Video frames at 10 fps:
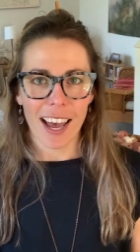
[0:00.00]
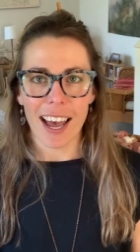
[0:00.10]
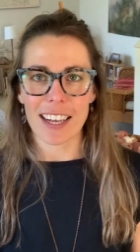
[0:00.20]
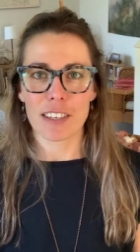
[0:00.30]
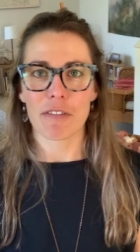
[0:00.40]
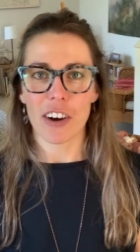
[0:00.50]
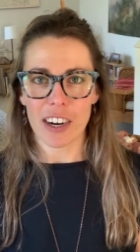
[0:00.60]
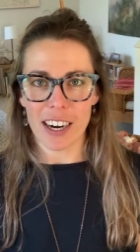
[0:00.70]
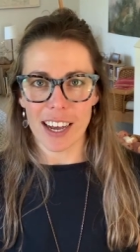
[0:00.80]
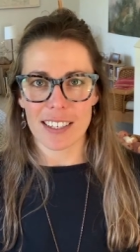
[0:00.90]
As
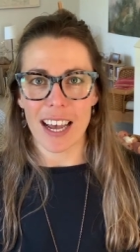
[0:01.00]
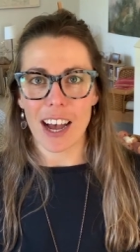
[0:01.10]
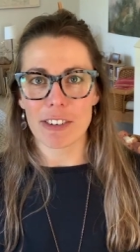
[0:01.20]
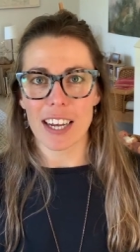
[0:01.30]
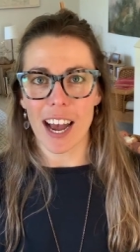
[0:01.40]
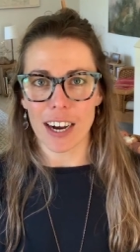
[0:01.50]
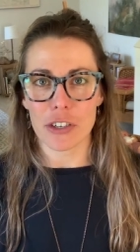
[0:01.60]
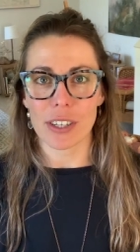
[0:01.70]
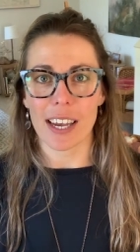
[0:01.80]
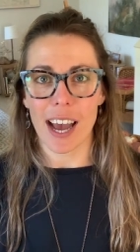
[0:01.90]
far as how to
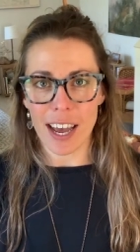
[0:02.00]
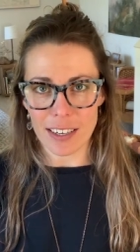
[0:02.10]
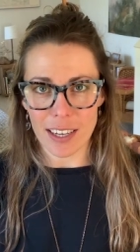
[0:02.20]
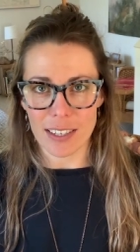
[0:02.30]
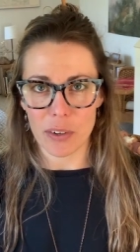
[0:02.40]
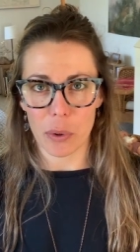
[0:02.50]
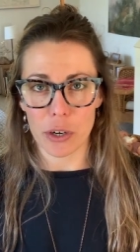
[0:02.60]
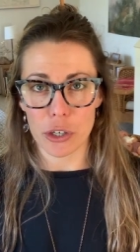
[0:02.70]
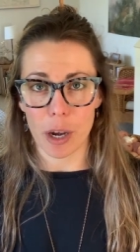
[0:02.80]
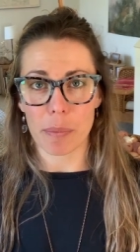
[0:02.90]
actually access the
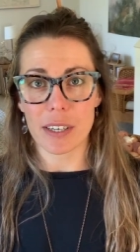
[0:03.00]
workshop, the